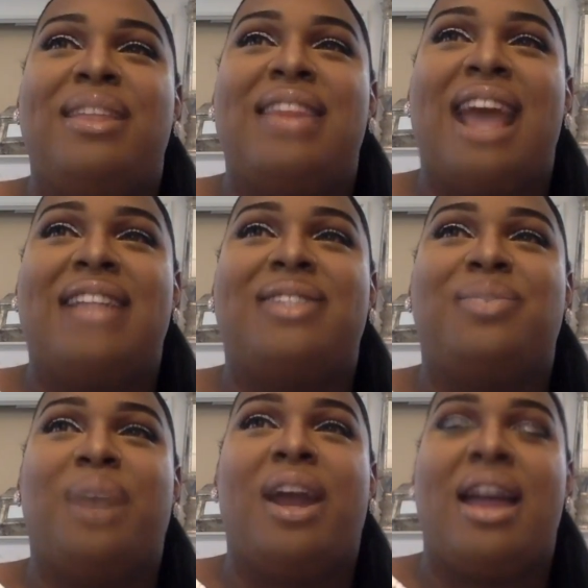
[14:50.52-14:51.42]
that's
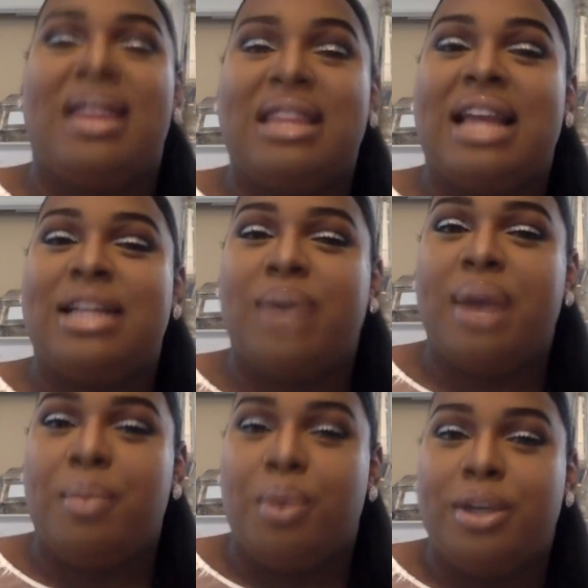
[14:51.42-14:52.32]
where
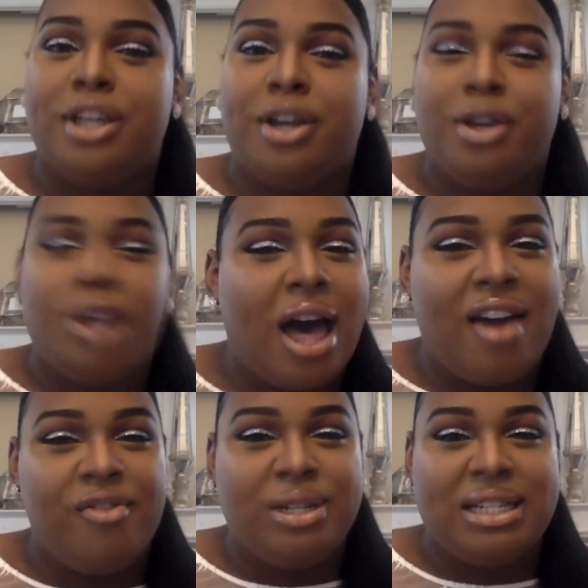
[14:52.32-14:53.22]
I'm more so, how
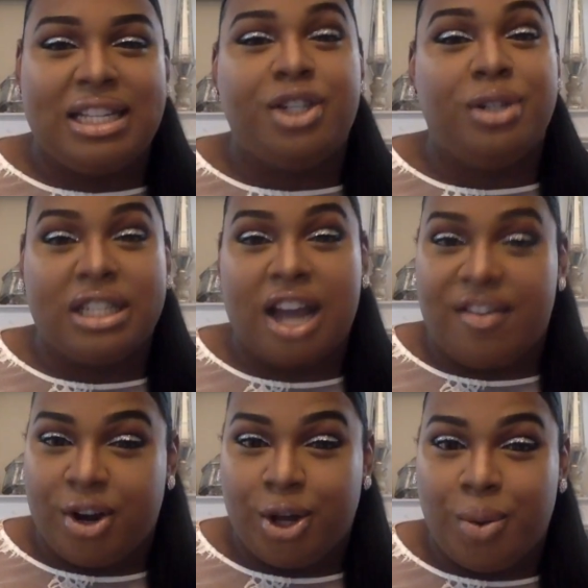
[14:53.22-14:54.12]
everyone says you
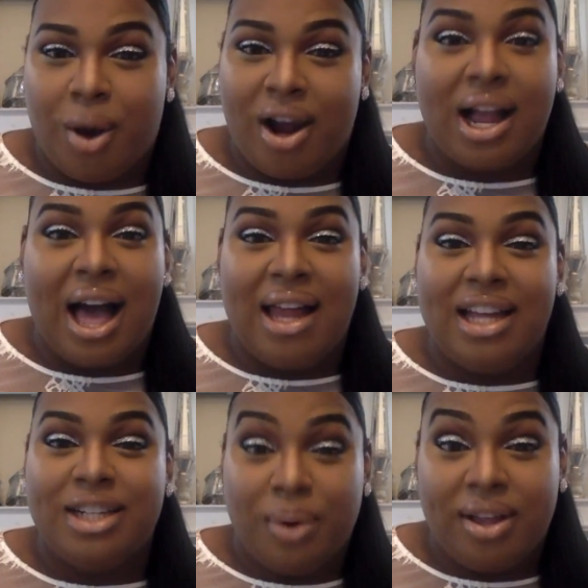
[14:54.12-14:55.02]
discover who you are in
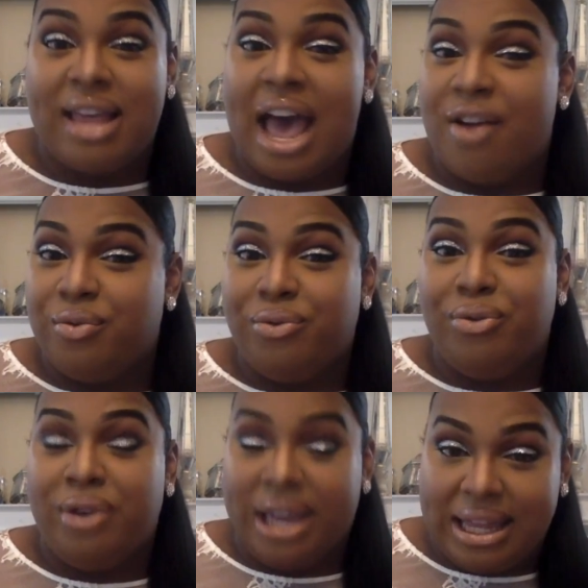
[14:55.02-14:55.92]
college? Well, that
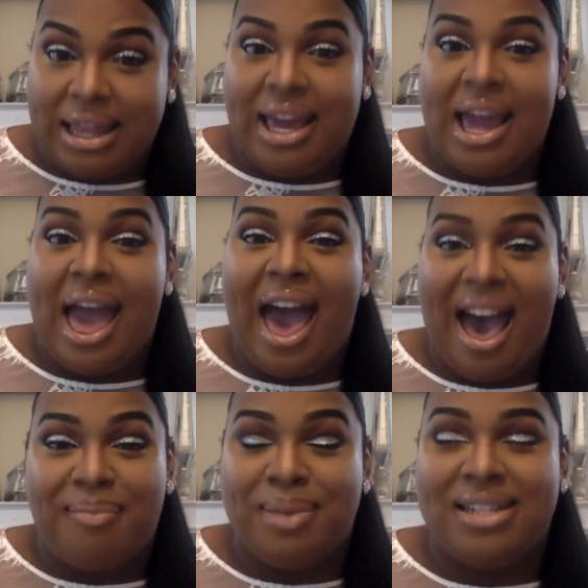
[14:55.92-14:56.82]
really
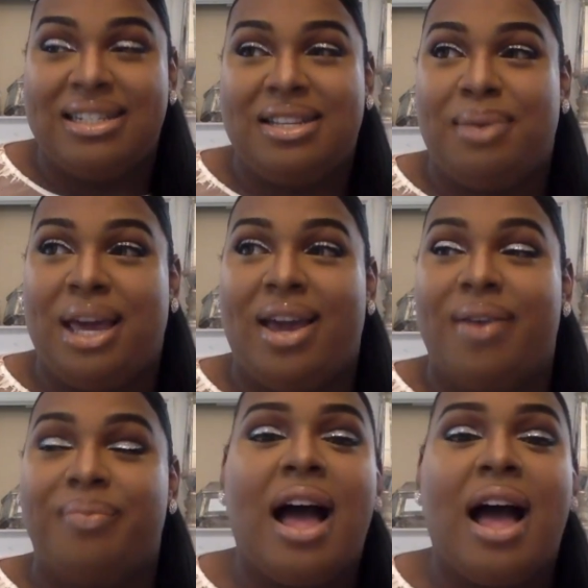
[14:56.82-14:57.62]
happened to me.